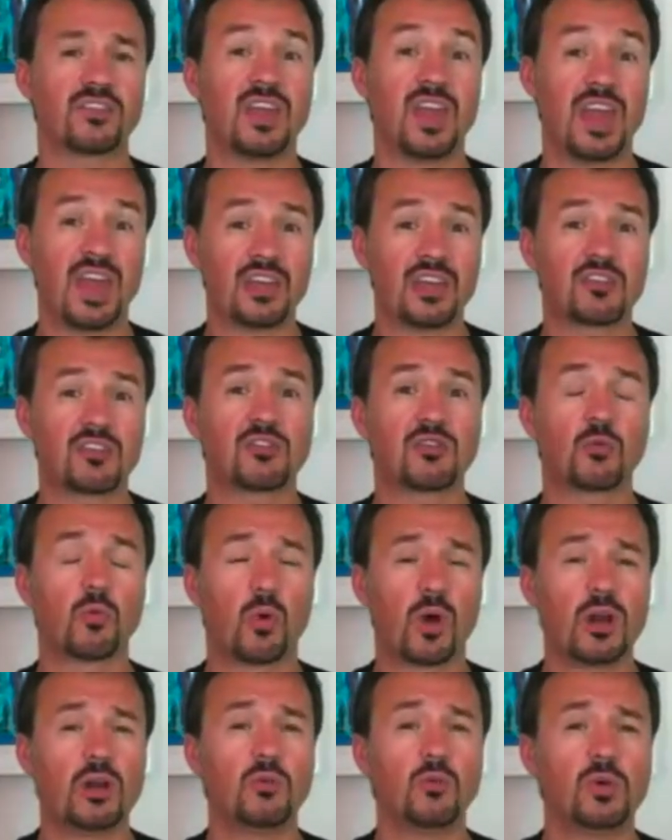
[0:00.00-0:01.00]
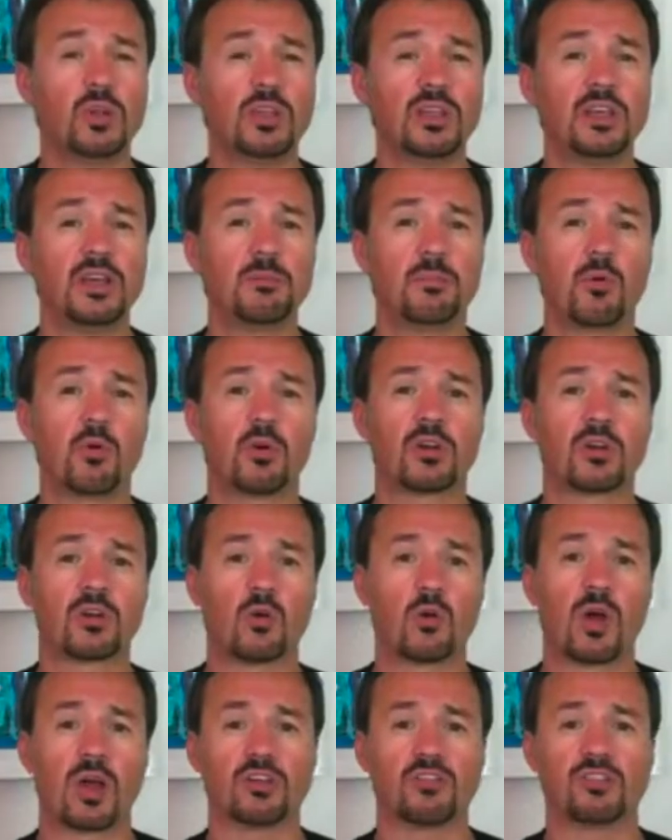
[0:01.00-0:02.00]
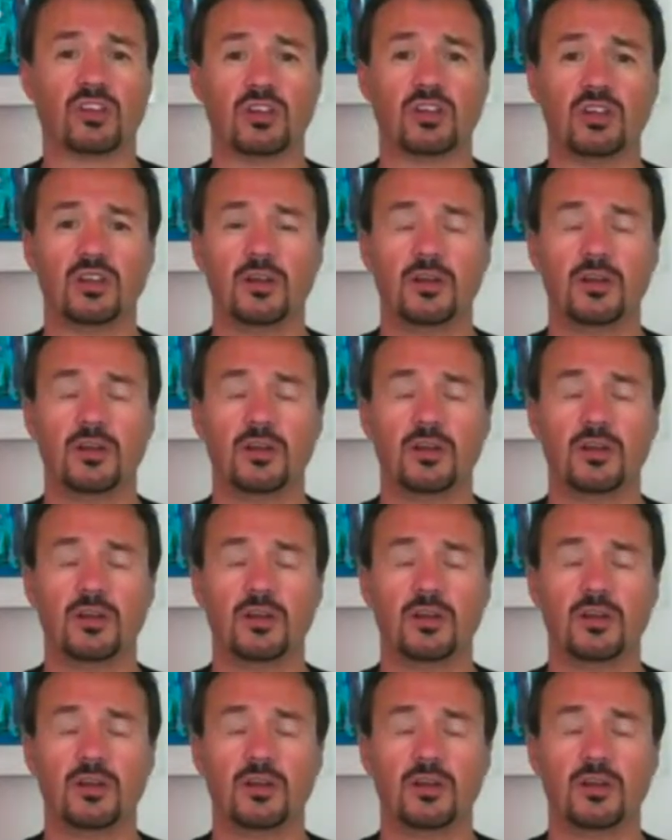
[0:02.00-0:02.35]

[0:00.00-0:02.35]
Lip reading: to answer one really important question.